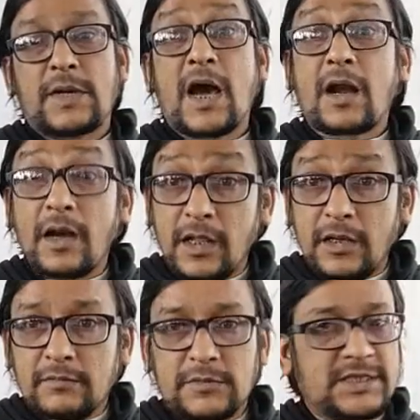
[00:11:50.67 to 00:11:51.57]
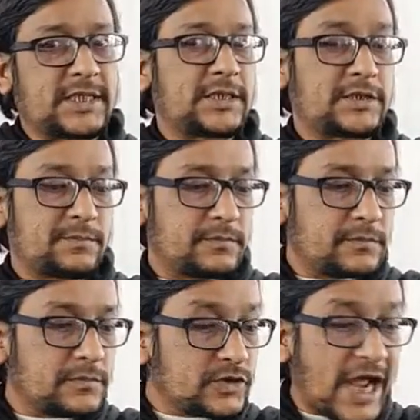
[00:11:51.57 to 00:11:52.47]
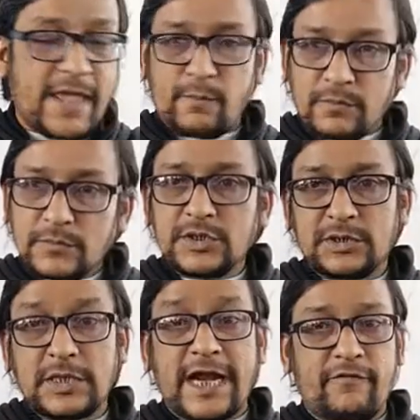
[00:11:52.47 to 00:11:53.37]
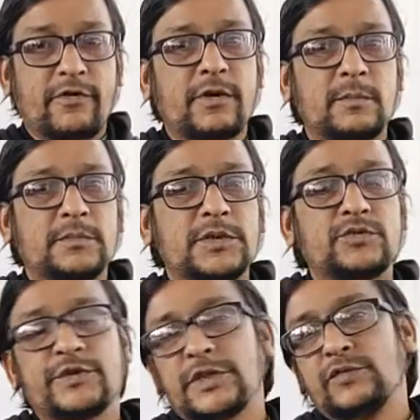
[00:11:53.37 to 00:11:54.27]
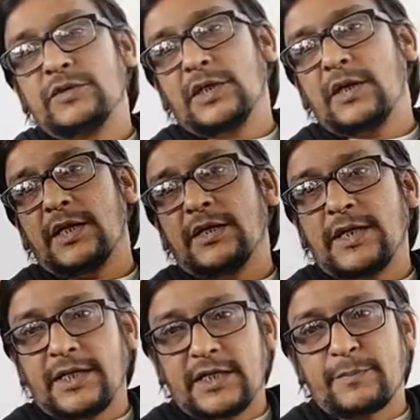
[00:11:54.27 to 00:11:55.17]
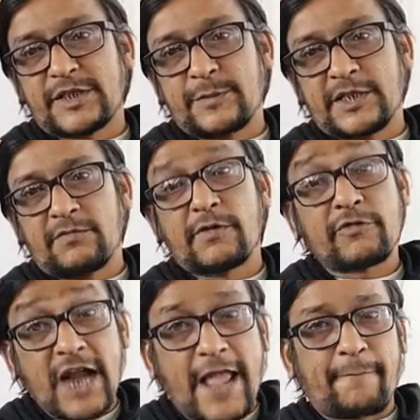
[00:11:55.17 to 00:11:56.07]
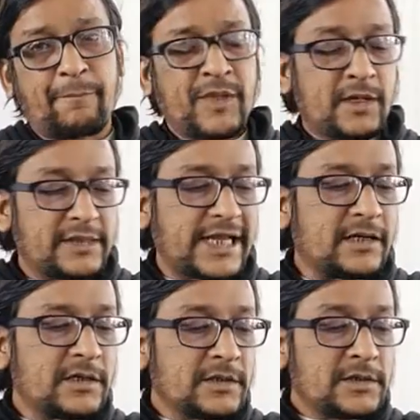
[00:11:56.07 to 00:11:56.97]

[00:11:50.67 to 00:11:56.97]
early. These are the time. This is the adverb is in the perspective of time. Then